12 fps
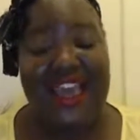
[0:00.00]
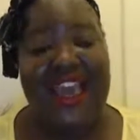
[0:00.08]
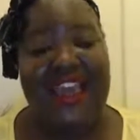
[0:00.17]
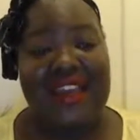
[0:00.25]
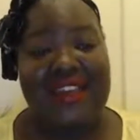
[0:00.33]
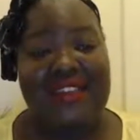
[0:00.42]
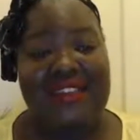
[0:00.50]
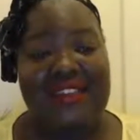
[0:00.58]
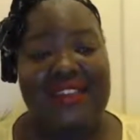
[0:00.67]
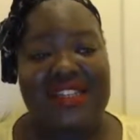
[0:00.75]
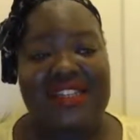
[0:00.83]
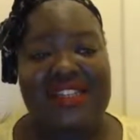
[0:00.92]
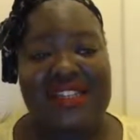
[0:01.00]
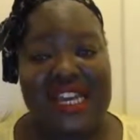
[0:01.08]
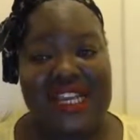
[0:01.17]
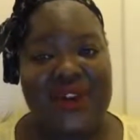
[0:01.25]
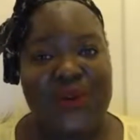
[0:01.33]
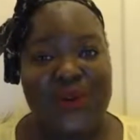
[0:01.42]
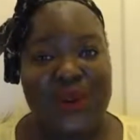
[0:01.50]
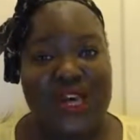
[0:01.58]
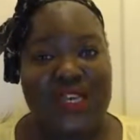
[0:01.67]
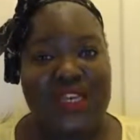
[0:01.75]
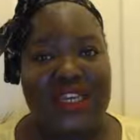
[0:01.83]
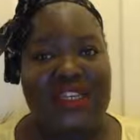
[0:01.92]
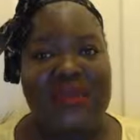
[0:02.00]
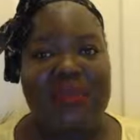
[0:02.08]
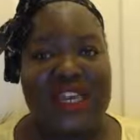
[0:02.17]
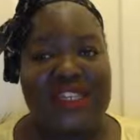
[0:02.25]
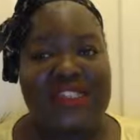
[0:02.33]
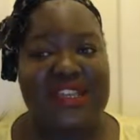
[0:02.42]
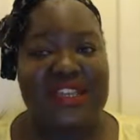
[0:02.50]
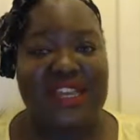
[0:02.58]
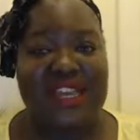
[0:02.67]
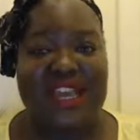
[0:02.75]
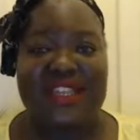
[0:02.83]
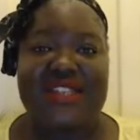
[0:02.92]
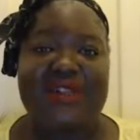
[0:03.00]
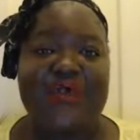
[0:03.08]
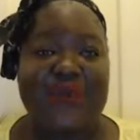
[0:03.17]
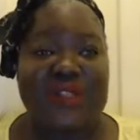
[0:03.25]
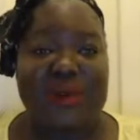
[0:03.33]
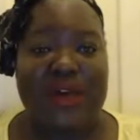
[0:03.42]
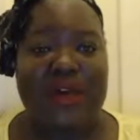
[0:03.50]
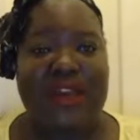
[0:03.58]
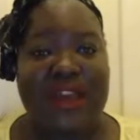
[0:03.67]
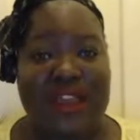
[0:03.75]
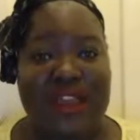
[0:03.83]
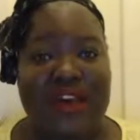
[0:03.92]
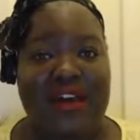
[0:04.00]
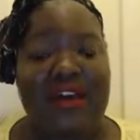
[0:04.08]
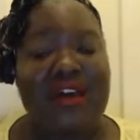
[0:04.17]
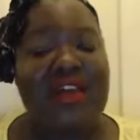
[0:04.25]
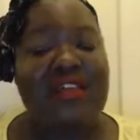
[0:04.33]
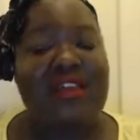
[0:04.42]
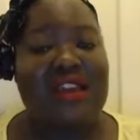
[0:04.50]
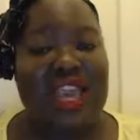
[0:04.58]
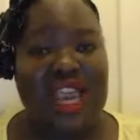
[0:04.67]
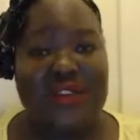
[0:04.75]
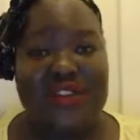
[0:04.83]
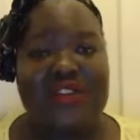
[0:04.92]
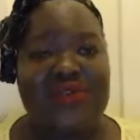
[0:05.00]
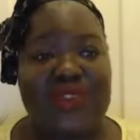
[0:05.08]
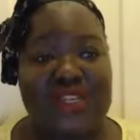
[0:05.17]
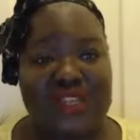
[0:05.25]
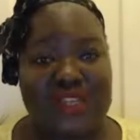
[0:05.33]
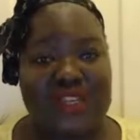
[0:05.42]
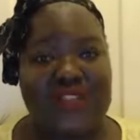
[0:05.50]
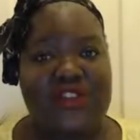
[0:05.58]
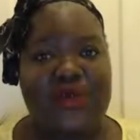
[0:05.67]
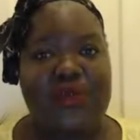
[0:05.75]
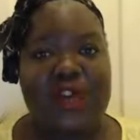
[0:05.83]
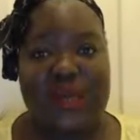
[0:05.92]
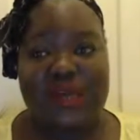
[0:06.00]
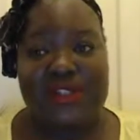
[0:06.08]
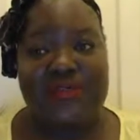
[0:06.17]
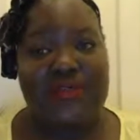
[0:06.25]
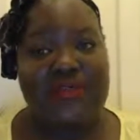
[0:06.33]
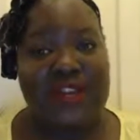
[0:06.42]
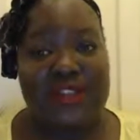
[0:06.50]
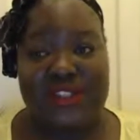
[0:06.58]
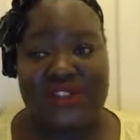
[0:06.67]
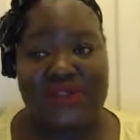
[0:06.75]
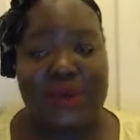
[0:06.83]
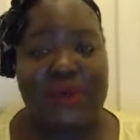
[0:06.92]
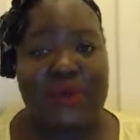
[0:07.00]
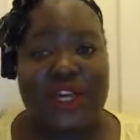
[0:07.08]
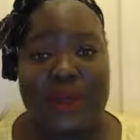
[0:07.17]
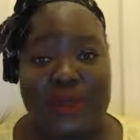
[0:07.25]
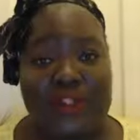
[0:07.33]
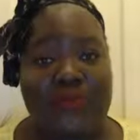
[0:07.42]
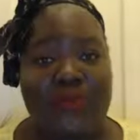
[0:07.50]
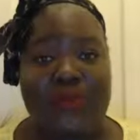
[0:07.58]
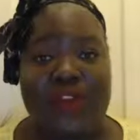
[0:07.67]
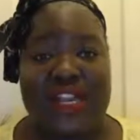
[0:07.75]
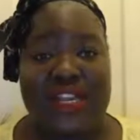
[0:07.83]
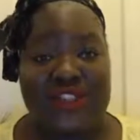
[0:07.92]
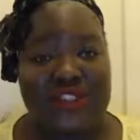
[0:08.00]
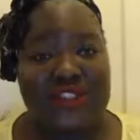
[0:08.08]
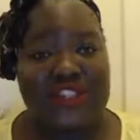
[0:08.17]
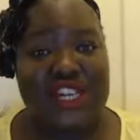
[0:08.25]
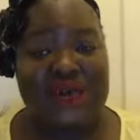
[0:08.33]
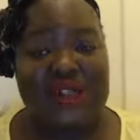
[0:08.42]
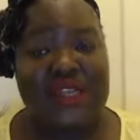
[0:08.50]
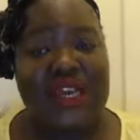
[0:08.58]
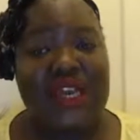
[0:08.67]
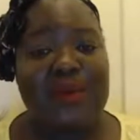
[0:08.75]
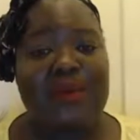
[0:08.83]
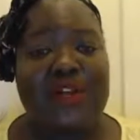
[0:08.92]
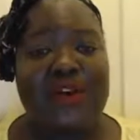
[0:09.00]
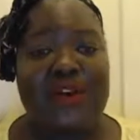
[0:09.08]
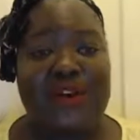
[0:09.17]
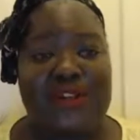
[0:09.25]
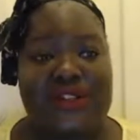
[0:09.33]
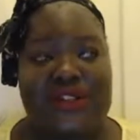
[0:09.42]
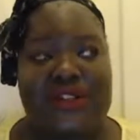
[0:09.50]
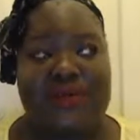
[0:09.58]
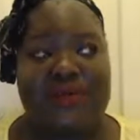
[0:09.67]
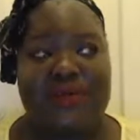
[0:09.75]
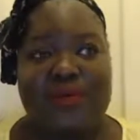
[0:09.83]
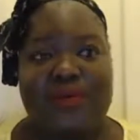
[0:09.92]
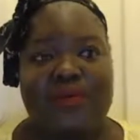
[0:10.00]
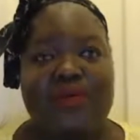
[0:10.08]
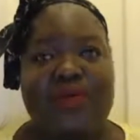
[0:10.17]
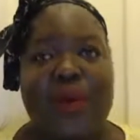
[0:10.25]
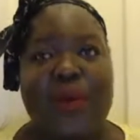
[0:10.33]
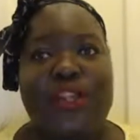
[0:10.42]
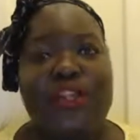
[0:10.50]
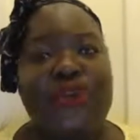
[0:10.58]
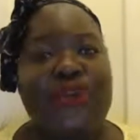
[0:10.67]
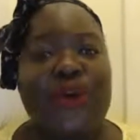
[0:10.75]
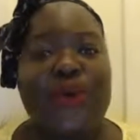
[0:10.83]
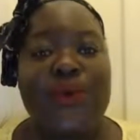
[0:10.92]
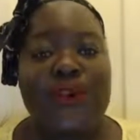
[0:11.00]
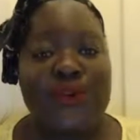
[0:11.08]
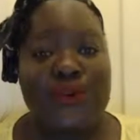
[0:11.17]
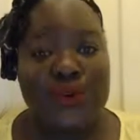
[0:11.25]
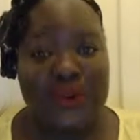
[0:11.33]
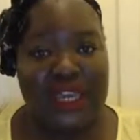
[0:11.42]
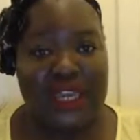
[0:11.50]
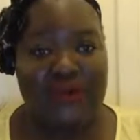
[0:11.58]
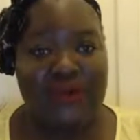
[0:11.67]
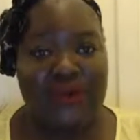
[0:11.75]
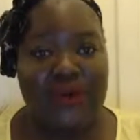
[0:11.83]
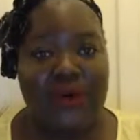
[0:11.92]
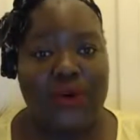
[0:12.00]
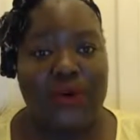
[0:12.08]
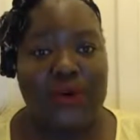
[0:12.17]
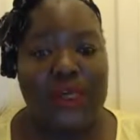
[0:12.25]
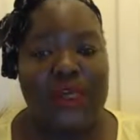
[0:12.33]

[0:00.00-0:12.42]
And the second one is basically, as I talked about earlier, the characteristics of purposeful versus non-purposeful relationships, because when you know what you're looking for,